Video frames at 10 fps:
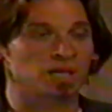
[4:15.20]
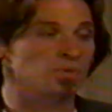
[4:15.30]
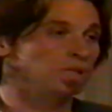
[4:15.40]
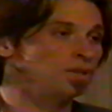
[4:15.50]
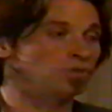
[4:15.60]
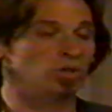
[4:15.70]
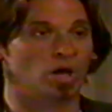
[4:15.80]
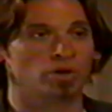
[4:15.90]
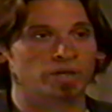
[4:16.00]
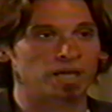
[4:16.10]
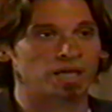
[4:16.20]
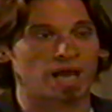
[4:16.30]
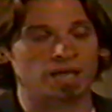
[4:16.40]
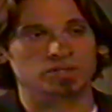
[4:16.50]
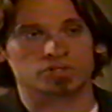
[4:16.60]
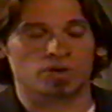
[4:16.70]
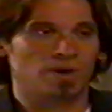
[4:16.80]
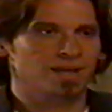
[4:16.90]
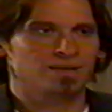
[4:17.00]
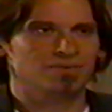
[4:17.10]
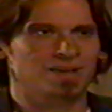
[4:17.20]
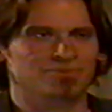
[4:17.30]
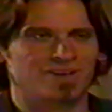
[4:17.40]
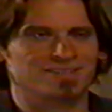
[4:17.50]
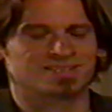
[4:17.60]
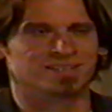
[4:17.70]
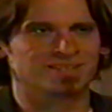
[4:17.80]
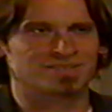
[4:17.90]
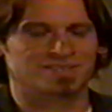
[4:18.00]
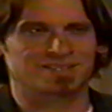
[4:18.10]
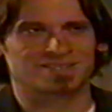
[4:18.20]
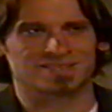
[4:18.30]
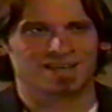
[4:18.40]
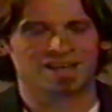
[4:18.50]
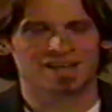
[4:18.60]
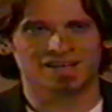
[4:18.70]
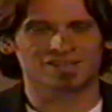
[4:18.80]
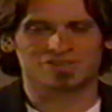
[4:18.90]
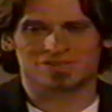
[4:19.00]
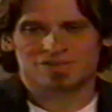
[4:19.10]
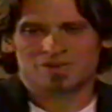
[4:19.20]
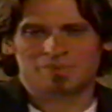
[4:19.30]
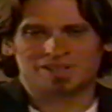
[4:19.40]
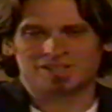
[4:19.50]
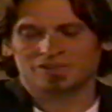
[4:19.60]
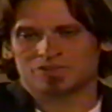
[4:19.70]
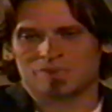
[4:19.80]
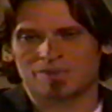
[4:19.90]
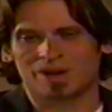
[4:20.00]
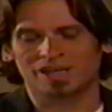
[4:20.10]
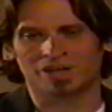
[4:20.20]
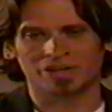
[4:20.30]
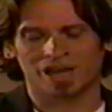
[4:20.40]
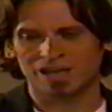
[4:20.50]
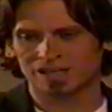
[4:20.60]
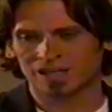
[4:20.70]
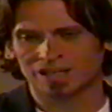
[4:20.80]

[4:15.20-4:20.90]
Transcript: and he wouldn't leave you alone, and, and so I in invested. It's, it's, it's no big deal. It's my money, okay?